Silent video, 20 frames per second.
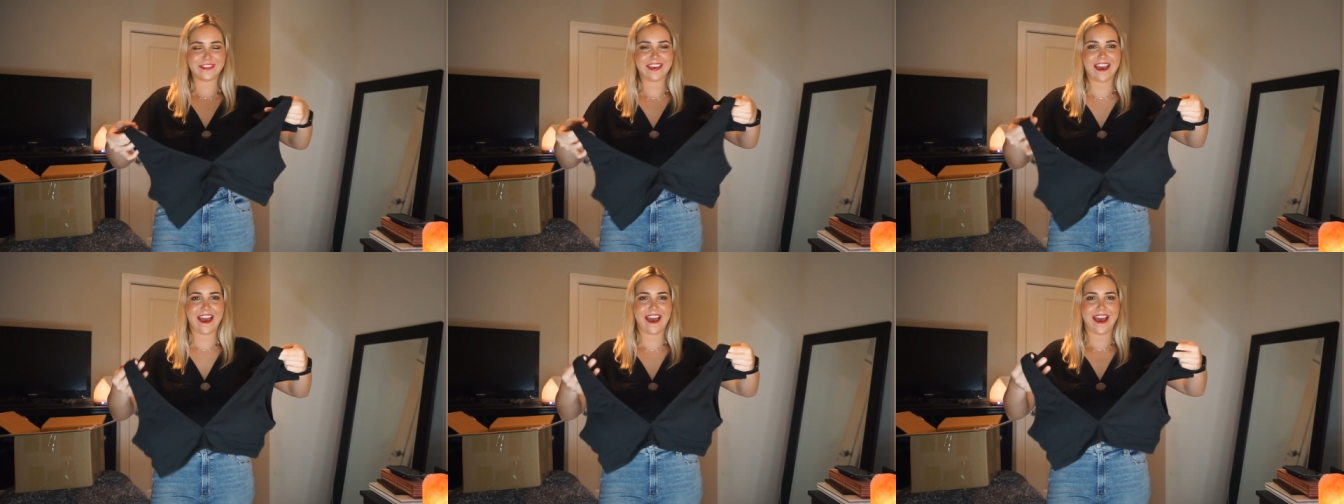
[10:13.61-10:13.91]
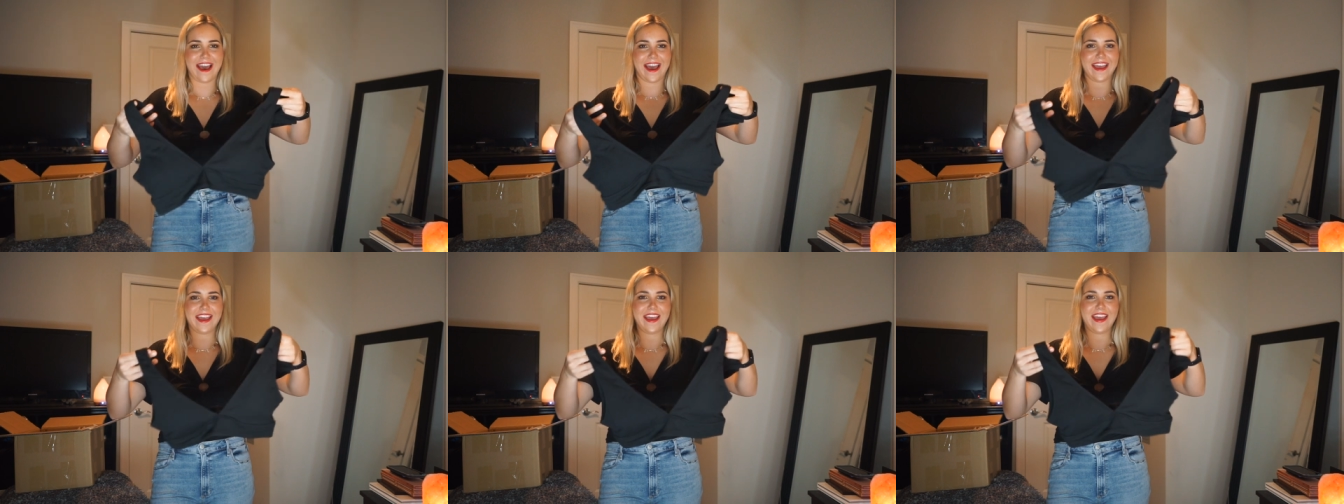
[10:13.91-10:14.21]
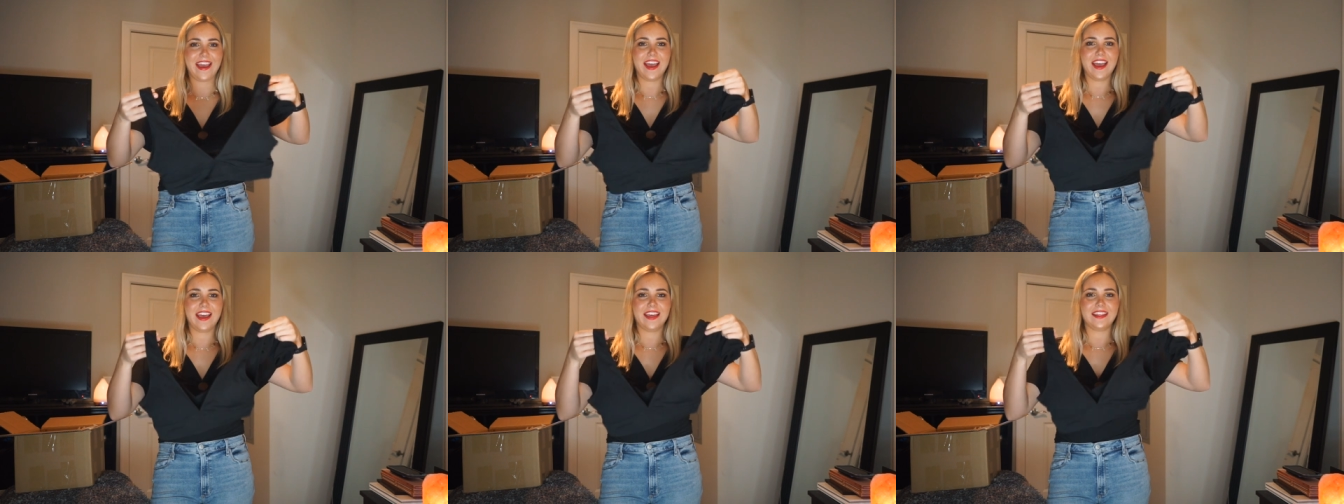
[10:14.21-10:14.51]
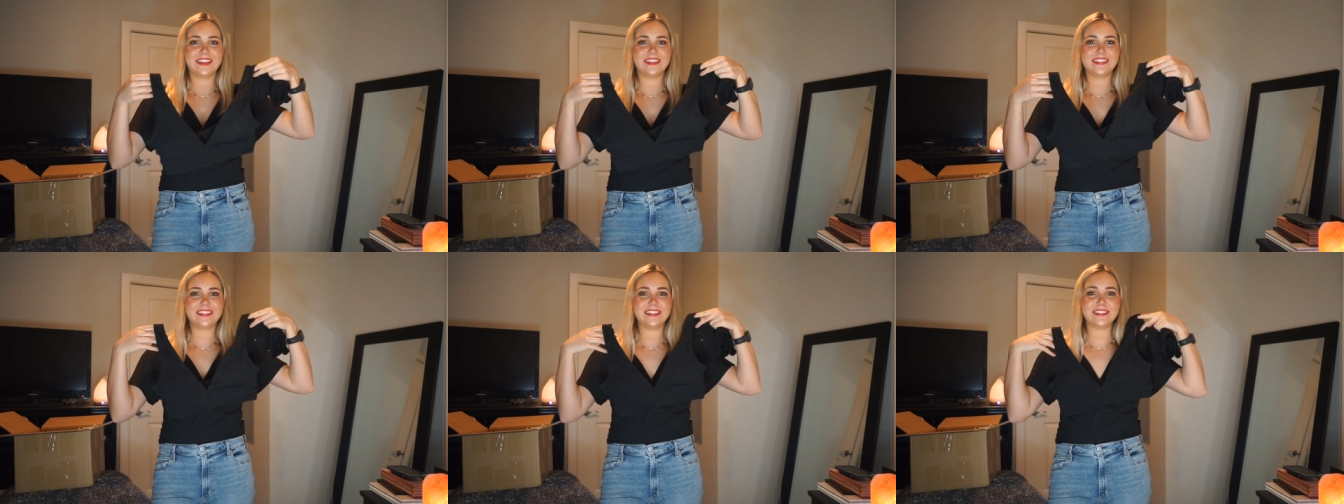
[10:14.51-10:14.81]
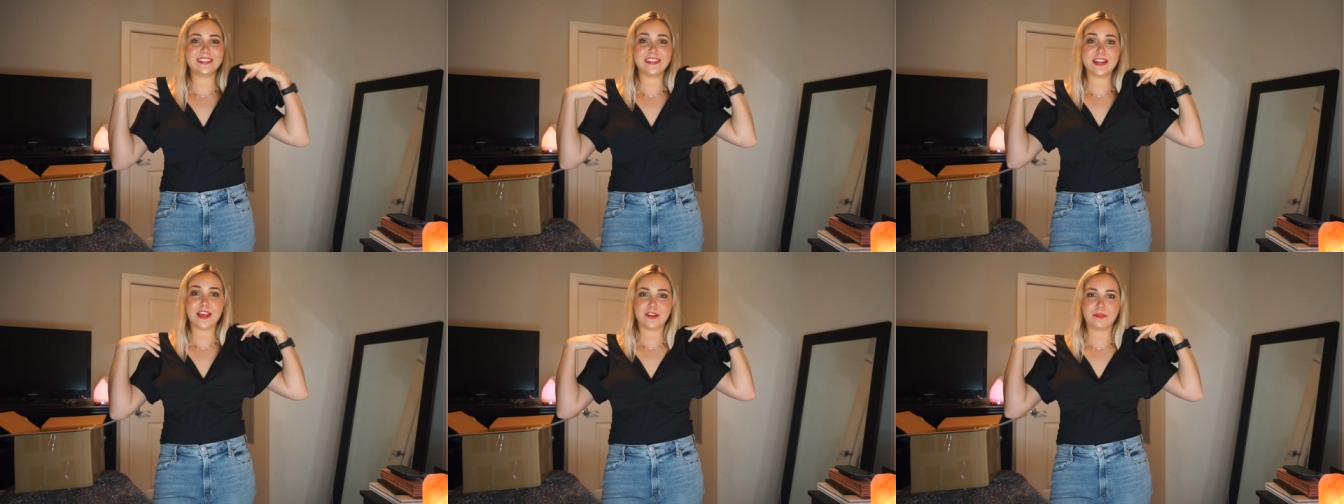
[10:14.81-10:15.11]
that. This
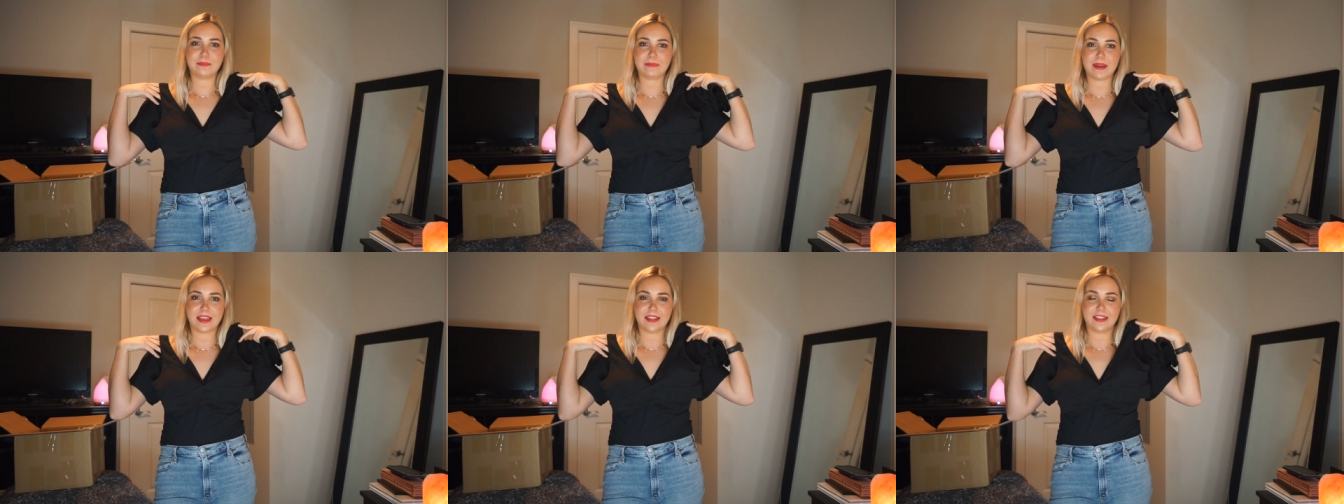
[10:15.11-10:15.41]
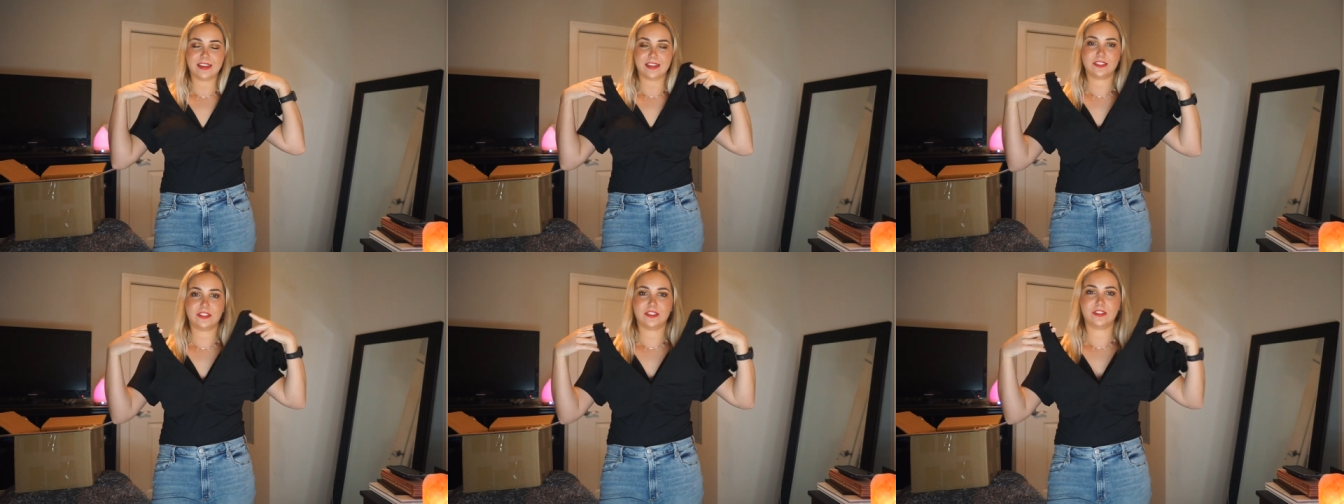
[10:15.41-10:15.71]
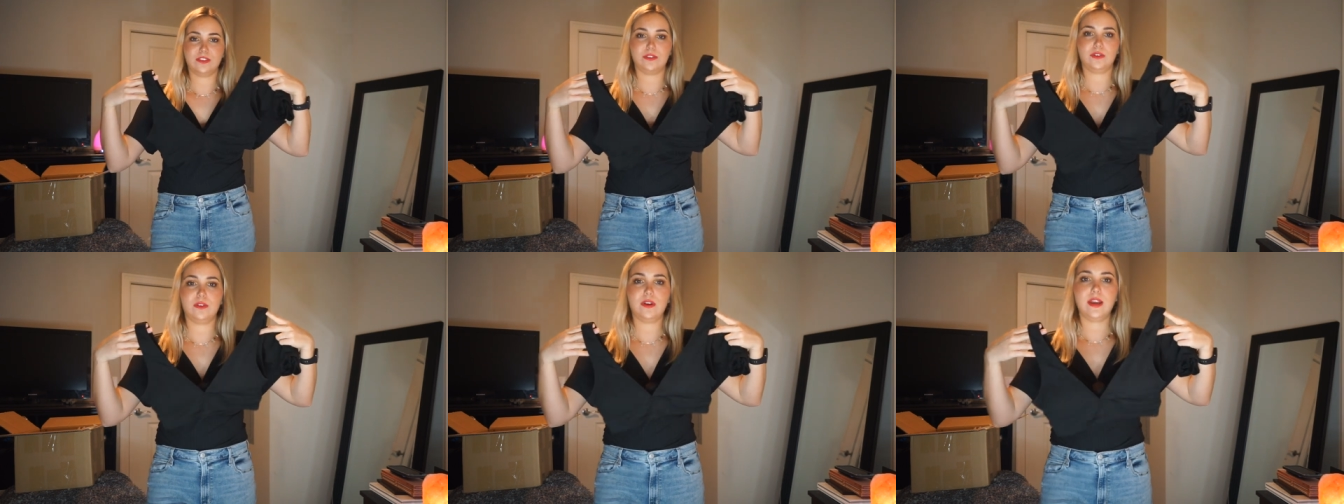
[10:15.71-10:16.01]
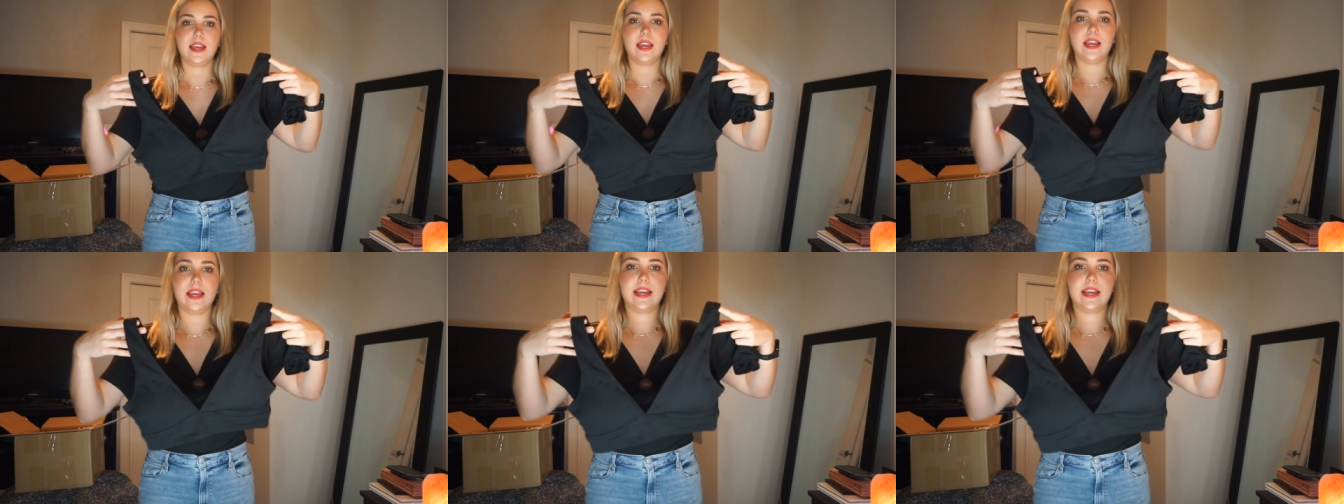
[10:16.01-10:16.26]
is another bathing suit.